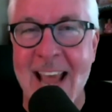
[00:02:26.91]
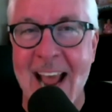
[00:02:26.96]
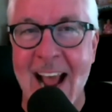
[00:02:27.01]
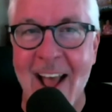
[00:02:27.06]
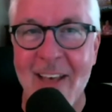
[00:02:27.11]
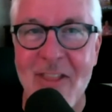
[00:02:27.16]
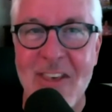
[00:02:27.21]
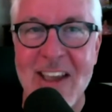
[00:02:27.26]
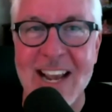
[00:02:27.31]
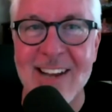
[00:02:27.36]
I
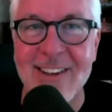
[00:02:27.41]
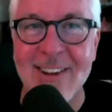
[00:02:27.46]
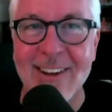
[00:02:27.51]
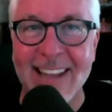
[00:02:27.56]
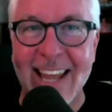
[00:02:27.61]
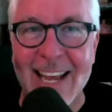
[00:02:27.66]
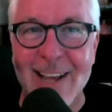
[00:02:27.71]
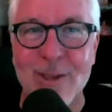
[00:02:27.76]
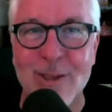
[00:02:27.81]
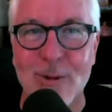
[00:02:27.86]
think it well, took
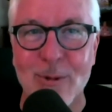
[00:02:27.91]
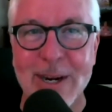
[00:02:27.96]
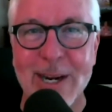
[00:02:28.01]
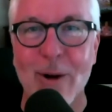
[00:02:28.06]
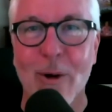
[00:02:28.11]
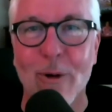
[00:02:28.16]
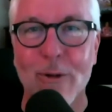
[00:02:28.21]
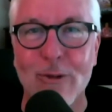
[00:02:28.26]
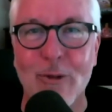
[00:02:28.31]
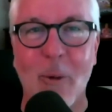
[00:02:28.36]
like three
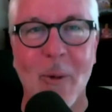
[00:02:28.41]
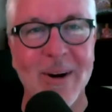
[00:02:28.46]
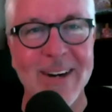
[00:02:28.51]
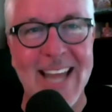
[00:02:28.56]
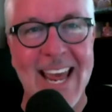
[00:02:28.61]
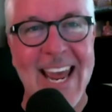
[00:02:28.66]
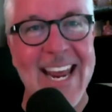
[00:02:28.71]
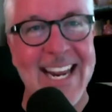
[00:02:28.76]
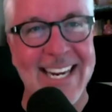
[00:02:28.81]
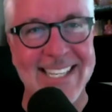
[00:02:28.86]
or four
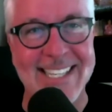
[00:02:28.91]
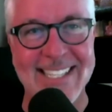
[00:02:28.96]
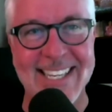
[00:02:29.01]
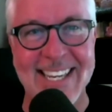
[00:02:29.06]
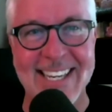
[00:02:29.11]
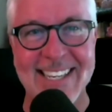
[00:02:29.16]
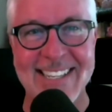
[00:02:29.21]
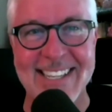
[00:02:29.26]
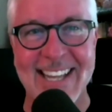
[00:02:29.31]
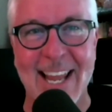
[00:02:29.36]
takes
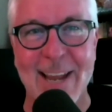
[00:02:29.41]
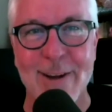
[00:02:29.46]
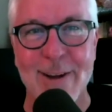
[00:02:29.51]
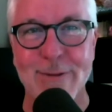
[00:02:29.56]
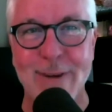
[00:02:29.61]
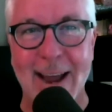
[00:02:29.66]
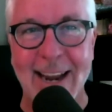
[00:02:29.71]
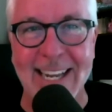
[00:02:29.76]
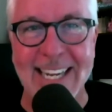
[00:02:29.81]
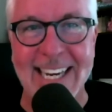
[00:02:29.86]
until I uh,
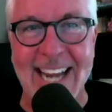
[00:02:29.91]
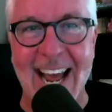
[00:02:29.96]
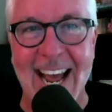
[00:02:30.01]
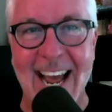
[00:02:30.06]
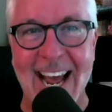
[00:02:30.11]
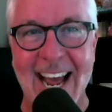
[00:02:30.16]
finally. Uh, what I